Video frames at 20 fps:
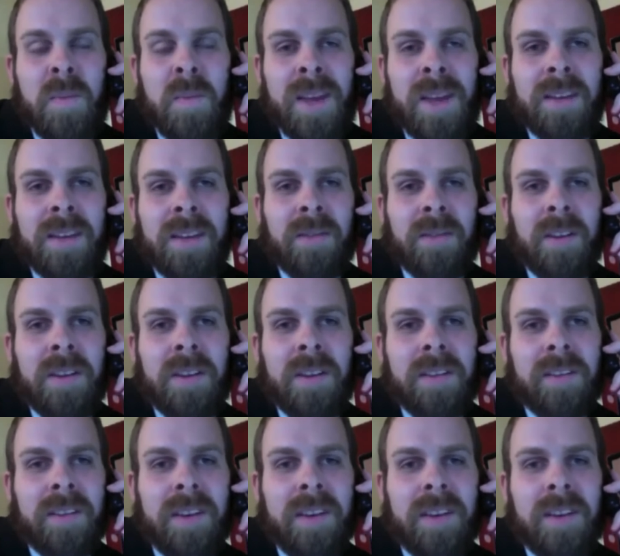difference
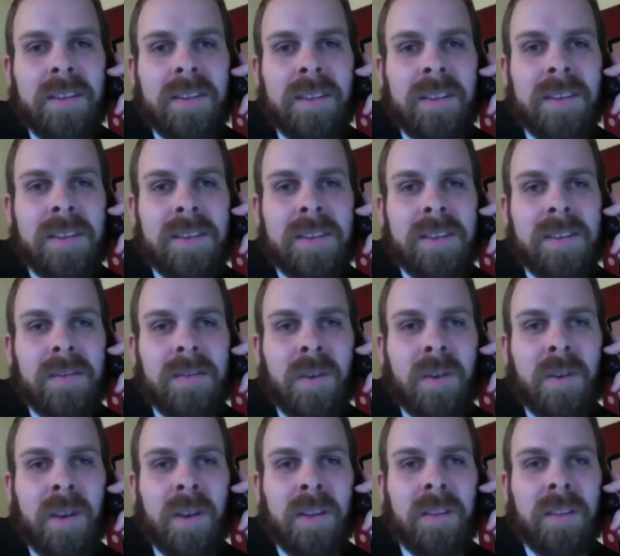is that this isn't
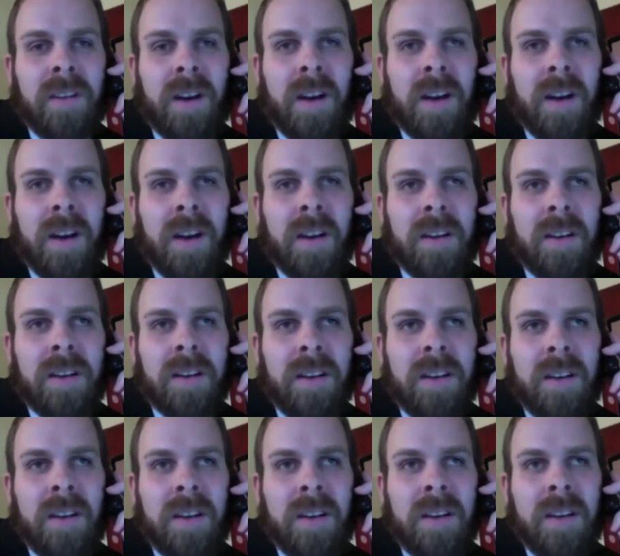focused on
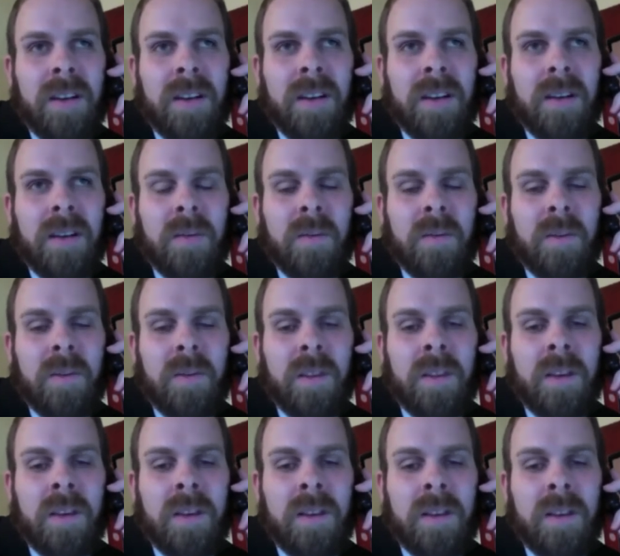
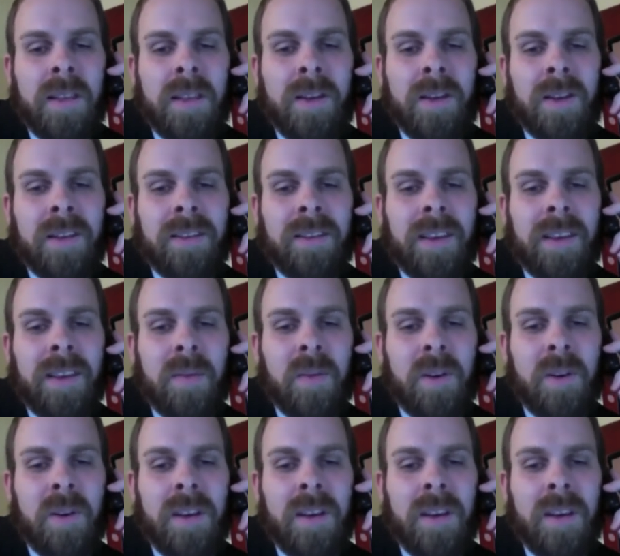the Latter-day Saint
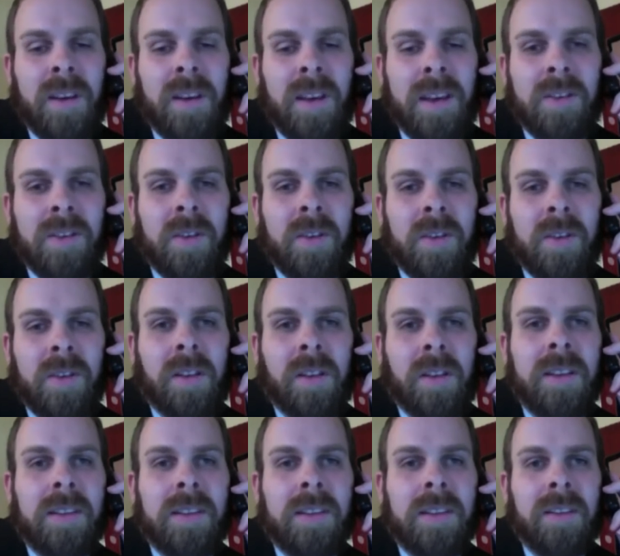community internally.
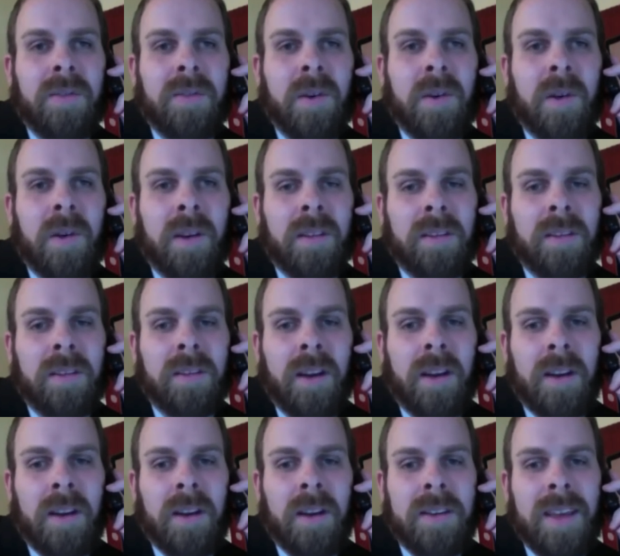This is focused
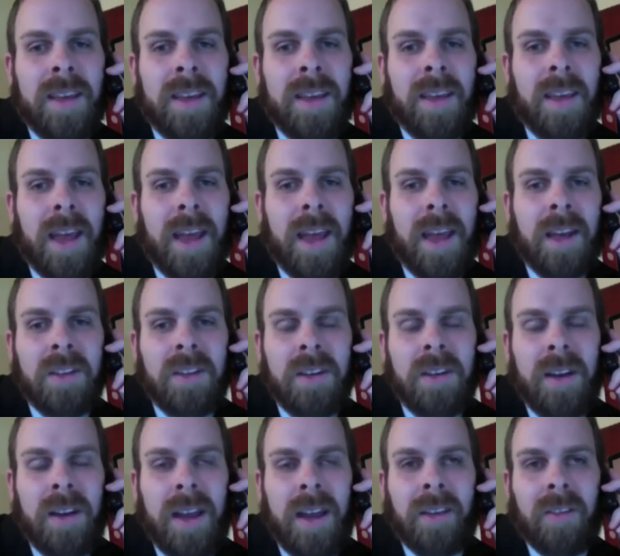on taking action
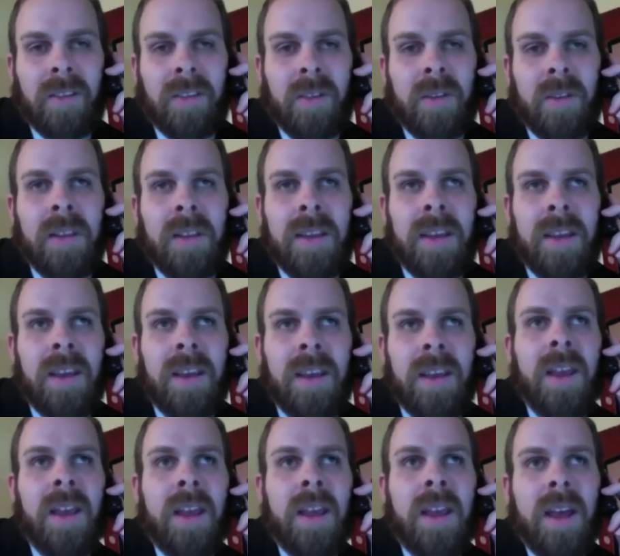externally
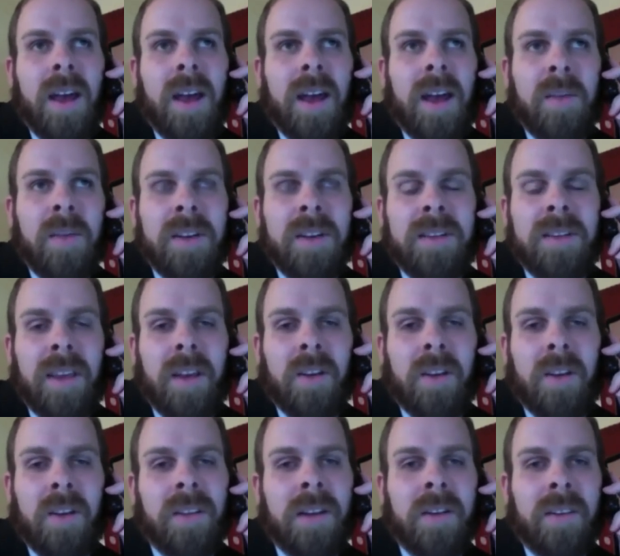and taking our
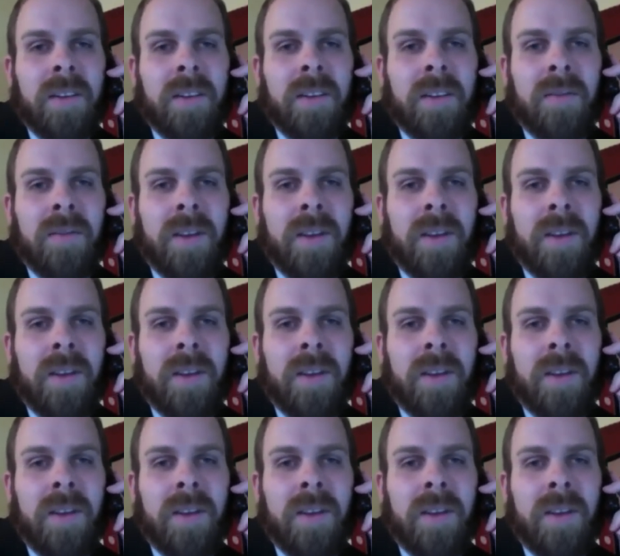Latter-day Saint